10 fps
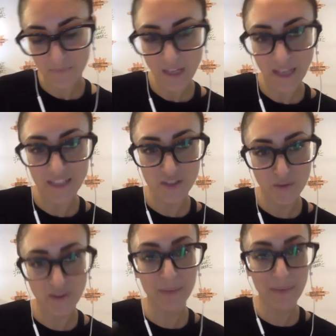And
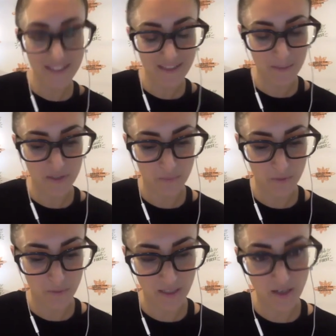so then my assumption
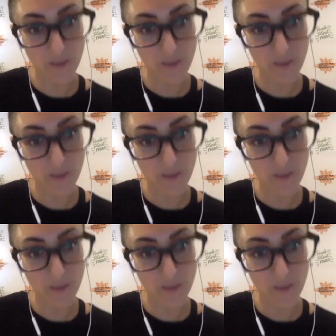would be,